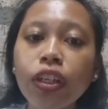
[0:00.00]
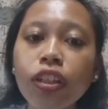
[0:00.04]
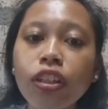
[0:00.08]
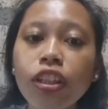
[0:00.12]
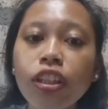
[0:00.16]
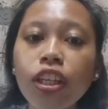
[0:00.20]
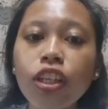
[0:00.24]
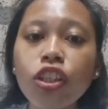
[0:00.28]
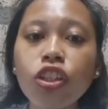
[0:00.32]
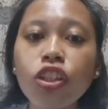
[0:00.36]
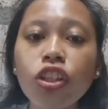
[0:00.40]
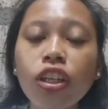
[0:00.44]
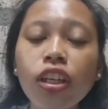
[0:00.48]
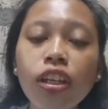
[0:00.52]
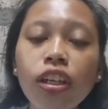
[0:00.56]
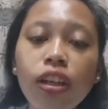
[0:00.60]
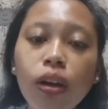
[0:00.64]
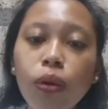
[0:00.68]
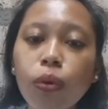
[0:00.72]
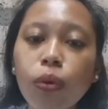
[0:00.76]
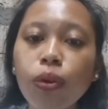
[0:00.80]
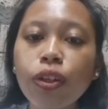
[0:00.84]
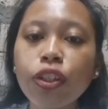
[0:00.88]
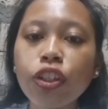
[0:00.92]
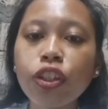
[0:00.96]
Teaching
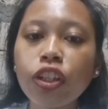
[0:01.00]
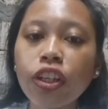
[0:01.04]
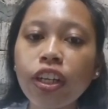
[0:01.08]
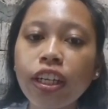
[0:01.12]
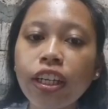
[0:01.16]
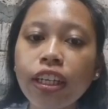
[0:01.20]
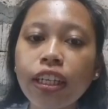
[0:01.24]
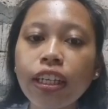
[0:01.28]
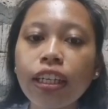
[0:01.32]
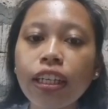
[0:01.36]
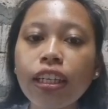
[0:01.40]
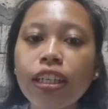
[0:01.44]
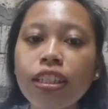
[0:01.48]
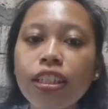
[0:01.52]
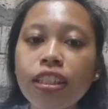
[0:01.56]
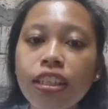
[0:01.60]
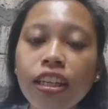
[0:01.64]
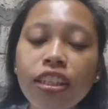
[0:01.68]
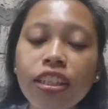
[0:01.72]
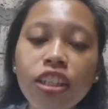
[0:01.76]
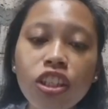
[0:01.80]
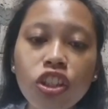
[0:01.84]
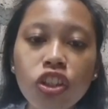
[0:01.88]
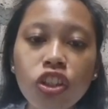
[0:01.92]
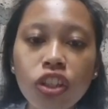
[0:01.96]
language learning
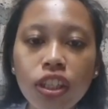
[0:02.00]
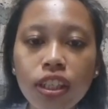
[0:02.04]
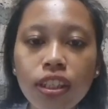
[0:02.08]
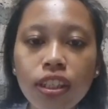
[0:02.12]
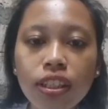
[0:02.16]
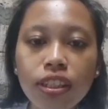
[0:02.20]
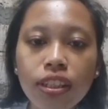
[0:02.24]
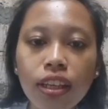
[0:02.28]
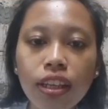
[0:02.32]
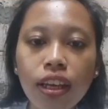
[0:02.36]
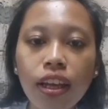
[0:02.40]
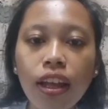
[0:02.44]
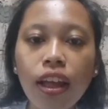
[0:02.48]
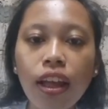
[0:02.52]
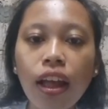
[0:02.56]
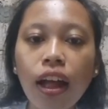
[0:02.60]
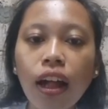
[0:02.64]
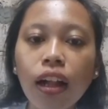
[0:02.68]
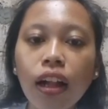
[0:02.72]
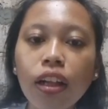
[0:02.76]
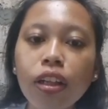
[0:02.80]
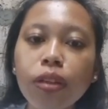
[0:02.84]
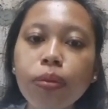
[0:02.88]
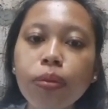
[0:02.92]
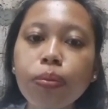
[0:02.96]
strategies
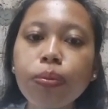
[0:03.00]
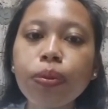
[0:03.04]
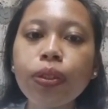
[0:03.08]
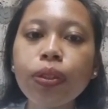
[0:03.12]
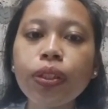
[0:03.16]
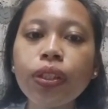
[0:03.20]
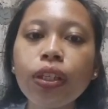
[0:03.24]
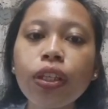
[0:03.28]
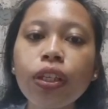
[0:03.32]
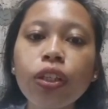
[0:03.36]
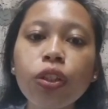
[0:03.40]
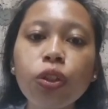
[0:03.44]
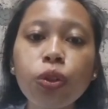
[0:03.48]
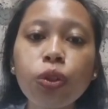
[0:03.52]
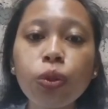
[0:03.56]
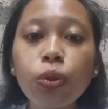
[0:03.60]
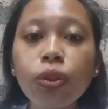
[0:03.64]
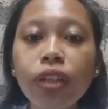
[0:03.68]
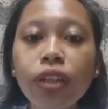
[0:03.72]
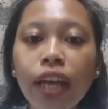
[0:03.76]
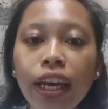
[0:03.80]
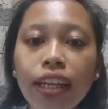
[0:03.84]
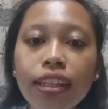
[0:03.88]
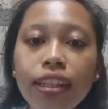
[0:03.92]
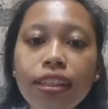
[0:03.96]
helps
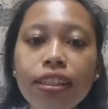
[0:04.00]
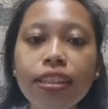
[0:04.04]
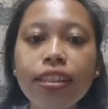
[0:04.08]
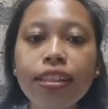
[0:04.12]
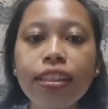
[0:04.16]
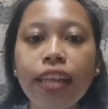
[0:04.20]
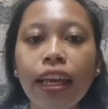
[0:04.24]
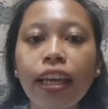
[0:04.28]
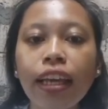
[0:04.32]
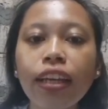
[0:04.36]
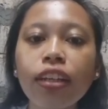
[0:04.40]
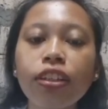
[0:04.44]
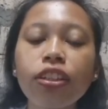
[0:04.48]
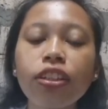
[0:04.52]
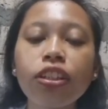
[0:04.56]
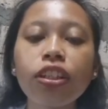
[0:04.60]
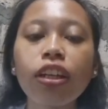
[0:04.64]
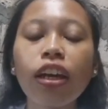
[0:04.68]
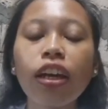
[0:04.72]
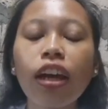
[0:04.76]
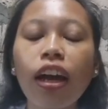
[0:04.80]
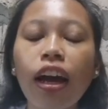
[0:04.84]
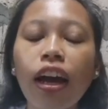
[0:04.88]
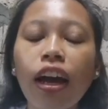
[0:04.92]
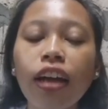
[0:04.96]
students take
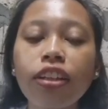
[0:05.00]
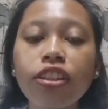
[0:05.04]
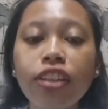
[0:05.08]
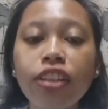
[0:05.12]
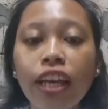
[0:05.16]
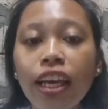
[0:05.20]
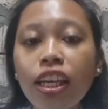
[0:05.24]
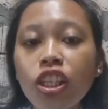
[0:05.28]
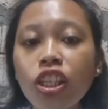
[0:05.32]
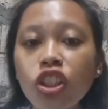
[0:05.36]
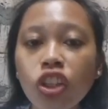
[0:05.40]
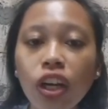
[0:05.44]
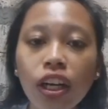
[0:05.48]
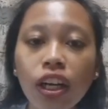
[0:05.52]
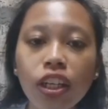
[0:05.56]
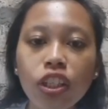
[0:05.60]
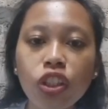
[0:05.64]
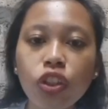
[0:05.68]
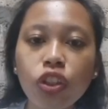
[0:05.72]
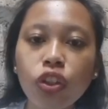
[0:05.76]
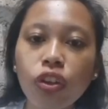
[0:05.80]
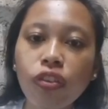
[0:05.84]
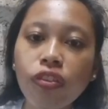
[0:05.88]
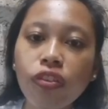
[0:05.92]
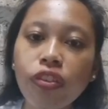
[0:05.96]

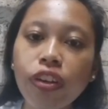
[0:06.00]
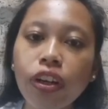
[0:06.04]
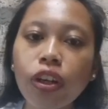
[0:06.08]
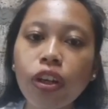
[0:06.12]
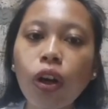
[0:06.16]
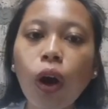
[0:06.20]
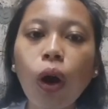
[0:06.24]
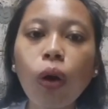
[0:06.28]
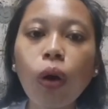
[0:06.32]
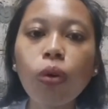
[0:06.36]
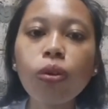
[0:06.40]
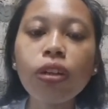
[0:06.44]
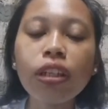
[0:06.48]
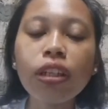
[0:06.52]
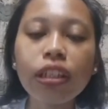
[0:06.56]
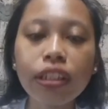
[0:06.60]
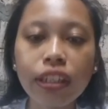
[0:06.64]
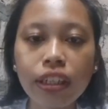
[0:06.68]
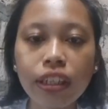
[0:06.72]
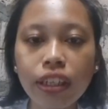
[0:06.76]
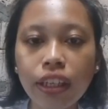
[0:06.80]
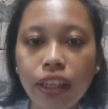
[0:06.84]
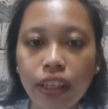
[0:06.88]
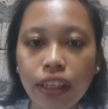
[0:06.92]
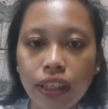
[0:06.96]
charge of their own
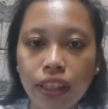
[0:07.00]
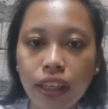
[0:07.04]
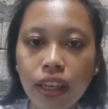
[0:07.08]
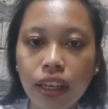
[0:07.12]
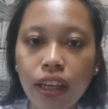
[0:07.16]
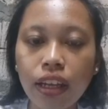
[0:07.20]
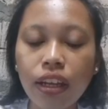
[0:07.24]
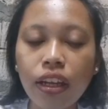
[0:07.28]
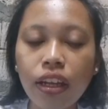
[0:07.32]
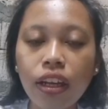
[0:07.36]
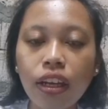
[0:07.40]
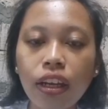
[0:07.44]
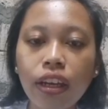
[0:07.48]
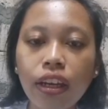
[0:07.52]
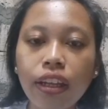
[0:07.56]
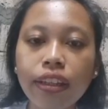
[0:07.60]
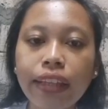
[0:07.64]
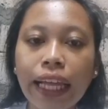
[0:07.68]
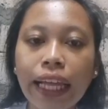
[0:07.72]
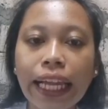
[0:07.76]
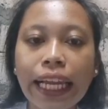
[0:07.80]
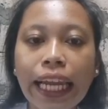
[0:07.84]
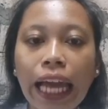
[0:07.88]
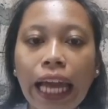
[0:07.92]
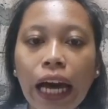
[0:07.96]
learning. It
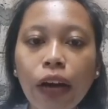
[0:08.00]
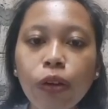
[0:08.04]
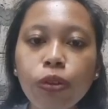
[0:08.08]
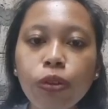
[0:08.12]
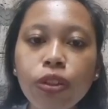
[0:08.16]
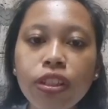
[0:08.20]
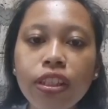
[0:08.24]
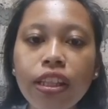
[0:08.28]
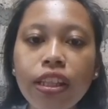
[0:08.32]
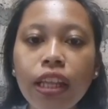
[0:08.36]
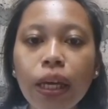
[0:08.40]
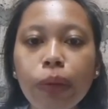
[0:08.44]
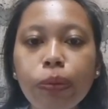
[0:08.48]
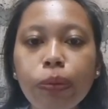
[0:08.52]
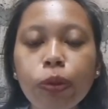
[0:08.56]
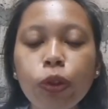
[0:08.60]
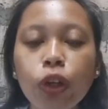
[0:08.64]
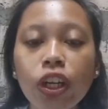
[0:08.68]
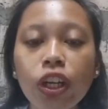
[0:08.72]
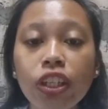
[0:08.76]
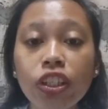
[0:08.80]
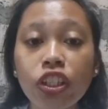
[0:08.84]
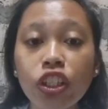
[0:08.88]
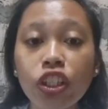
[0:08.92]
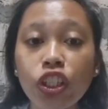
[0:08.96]
allows them to
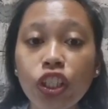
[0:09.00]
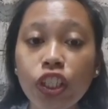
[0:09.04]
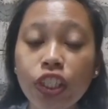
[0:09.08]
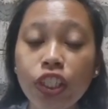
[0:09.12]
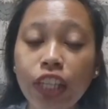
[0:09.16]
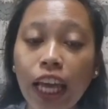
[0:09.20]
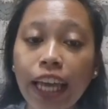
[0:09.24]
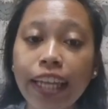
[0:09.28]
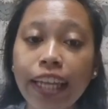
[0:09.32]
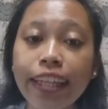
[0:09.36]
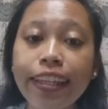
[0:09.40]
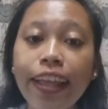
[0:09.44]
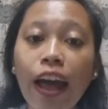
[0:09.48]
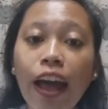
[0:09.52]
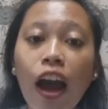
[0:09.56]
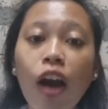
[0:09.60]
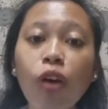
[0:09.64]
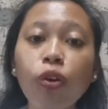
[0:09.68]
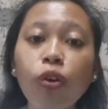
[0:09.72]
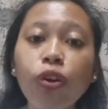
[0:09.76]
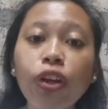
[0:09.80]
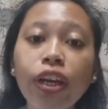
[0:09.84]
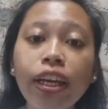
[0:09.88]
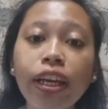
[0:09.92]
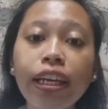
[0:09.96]
understand
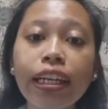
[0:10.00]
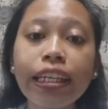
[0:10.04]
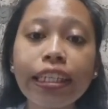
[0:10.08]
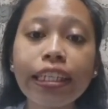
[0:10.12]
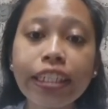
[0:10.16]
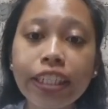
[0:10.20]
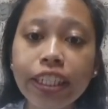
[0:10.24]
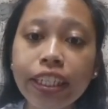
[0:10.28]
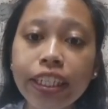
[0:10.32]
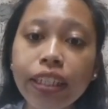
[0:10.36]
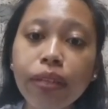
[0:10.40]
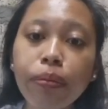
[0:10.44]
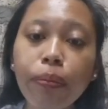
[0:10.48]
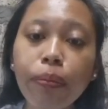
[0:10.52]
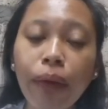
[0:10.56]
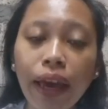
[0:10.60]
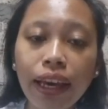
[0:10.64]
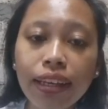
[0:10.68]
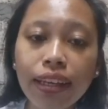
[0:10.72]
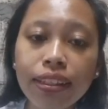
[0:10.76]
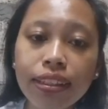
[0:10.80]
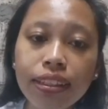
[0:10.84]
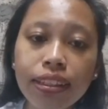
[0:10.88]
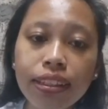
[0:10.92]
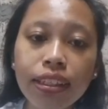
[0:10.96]
how they learn
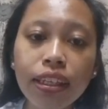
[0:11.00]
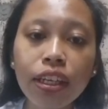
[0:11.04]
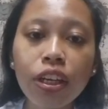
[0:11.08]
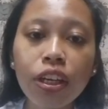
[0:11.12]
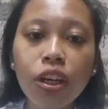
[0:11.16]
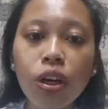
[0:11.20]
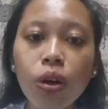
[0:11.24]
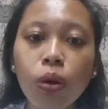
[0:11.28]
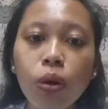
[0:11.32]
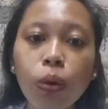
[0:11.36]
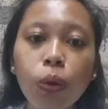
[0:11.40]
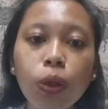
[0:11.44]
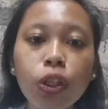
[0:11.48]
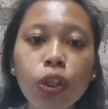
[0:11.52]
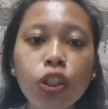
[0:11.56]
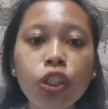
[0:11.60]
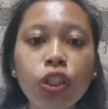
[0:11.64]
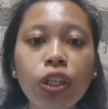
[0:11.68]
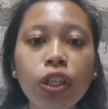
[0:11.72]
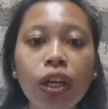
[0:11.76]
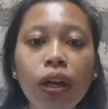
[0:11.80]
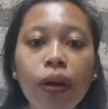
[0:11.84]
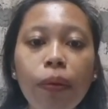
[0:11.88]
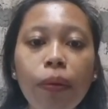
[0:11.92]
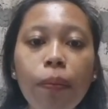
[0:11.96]
best,
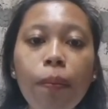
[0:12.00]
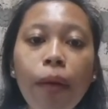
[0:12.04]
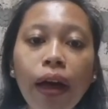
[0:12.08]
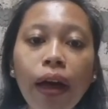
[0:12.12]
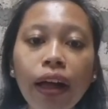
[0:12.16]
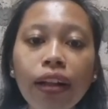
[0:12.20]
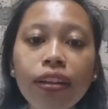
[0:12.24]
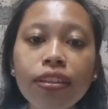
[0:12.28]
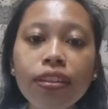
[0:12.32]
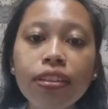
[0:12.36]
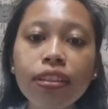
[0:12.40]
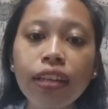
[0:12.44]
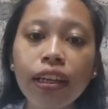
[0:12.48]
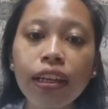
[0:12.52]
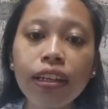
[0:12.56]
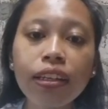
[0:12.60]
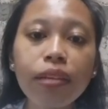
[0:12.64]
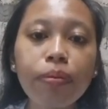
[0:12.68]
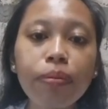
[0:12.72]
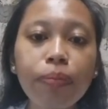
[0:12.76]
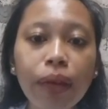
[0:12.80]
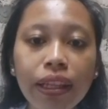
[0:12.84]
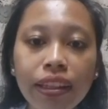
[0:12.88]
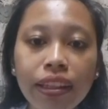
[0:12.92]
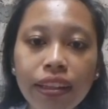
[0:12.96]
which builds
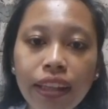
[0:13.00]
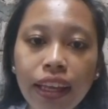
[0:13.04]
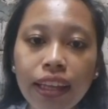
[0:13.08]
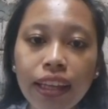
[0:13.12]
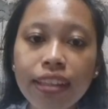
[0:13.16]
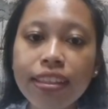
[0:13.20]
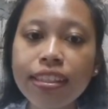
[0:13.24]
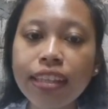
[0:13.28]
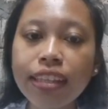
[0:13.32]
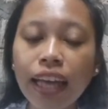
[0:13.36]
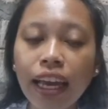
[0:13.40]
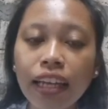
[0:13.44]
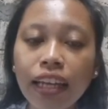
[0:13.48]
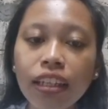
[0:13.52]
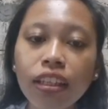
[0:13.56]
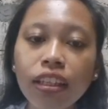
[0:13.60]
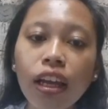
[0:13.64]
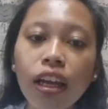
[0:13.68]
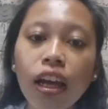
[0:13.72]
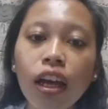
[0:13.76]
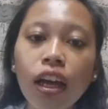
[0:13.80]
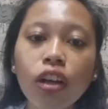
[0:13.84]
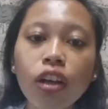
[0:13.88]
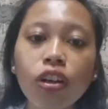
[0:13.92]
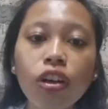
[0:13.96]
independence and
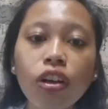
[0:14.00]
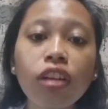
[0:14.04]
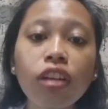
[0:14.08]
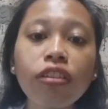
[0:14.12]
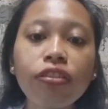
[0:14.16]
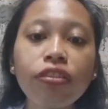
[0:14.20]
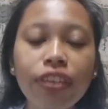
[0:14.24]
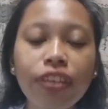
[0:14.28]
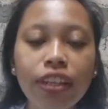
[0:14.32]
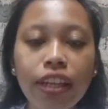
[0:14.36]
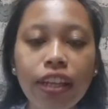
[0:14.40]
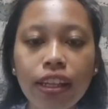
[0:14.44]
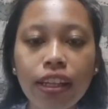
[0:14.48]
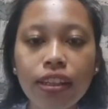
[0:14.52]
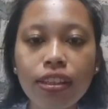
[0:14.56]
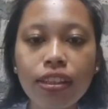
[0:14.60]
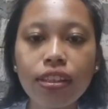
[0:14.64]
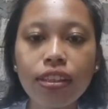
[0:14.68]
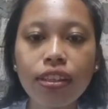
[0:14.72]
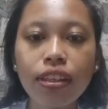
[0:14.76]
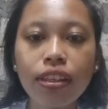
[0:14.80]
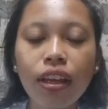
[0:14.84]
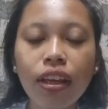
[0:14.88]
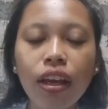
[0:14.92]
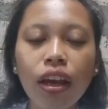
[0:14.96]

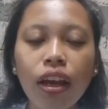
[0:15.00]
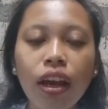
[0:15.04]
confidence.